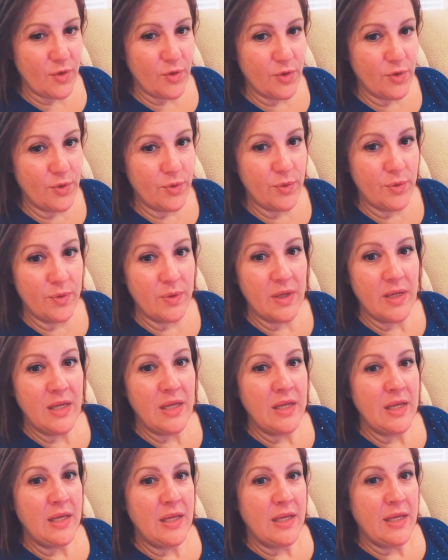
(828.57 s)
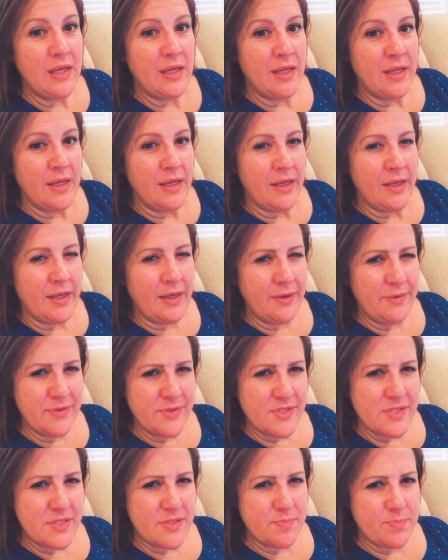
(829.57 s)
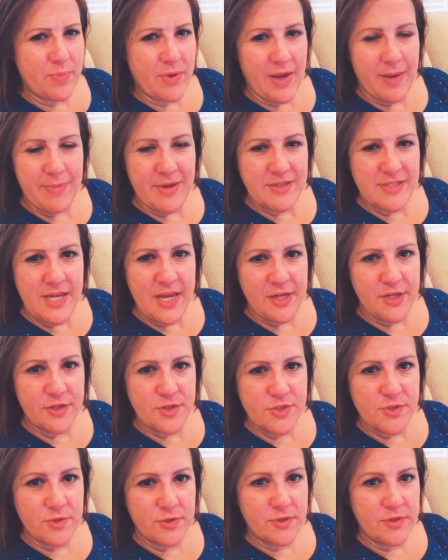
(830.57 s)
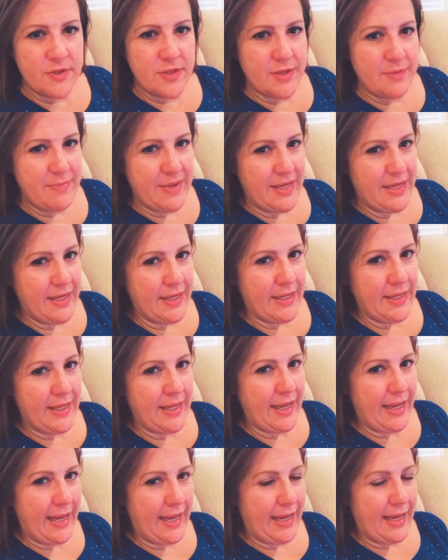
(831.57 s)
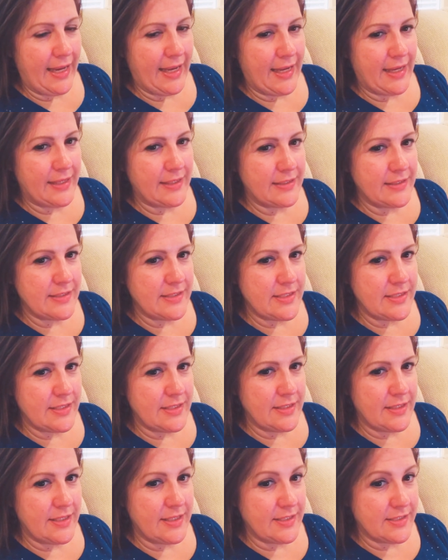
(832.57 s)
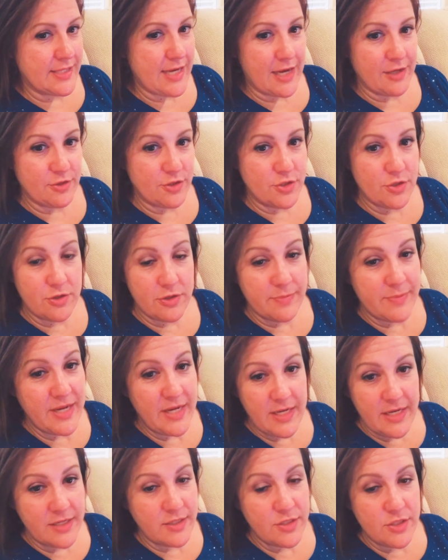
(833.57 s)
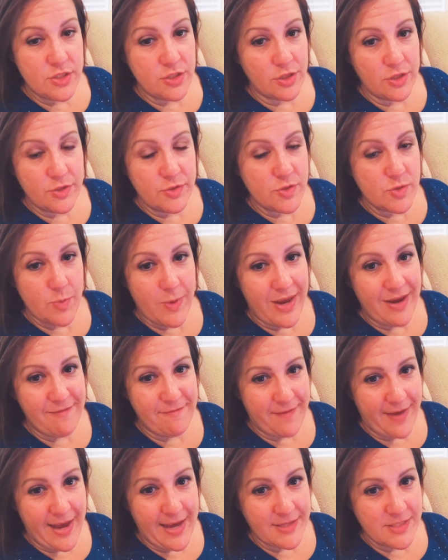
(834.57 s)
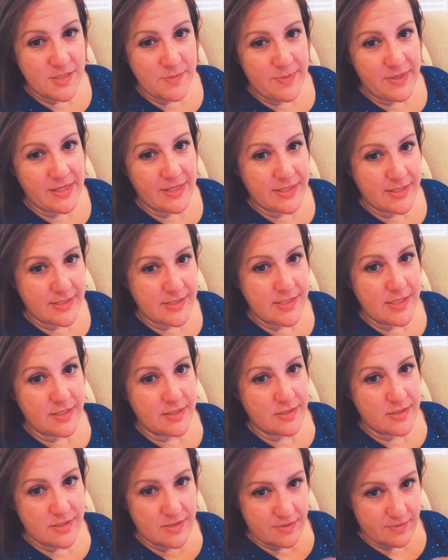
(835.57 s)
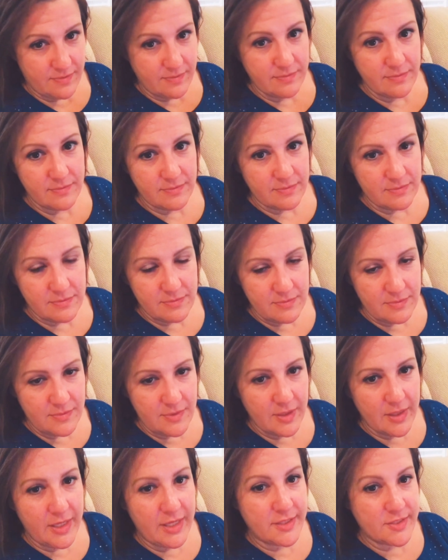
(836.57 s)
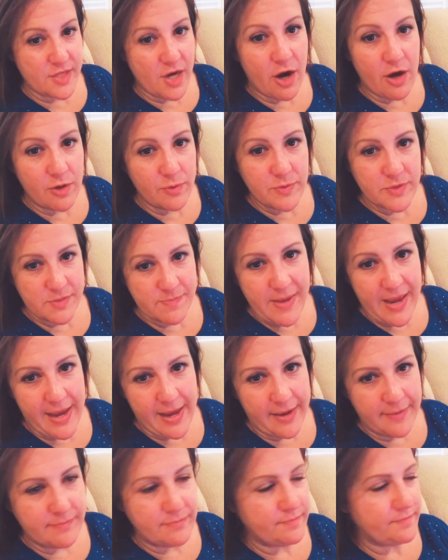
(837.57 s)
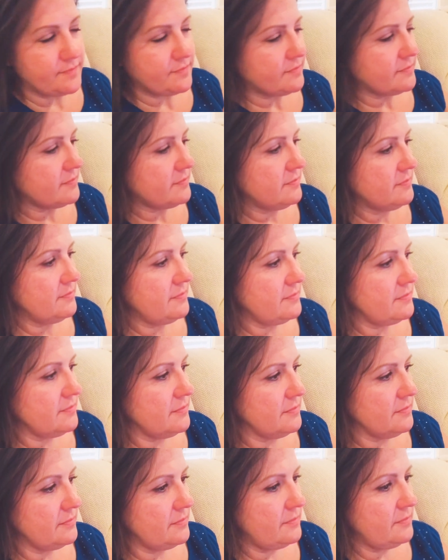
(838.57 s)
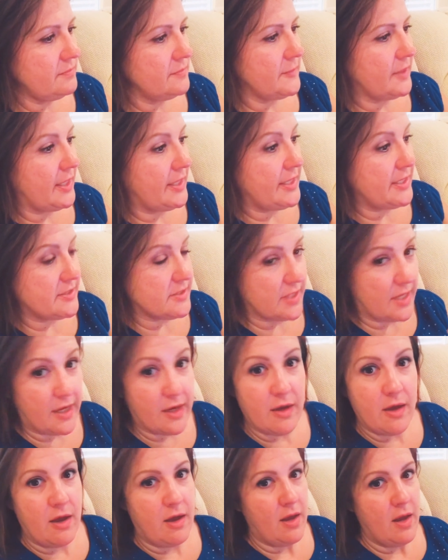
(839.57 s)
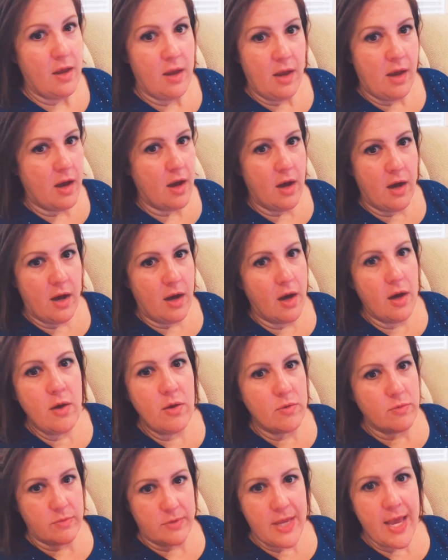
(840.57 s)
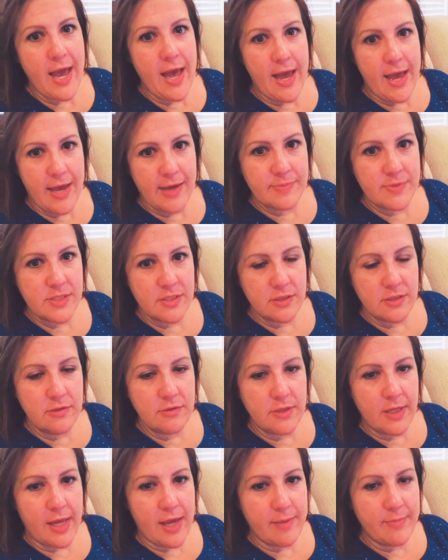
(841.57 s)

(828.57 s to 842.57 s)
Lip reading: who, he was probably about 10 years older than me, and his doctor told him he needed to lose weight fast because his heart was bad. And he's like, oh yeah, absolutely,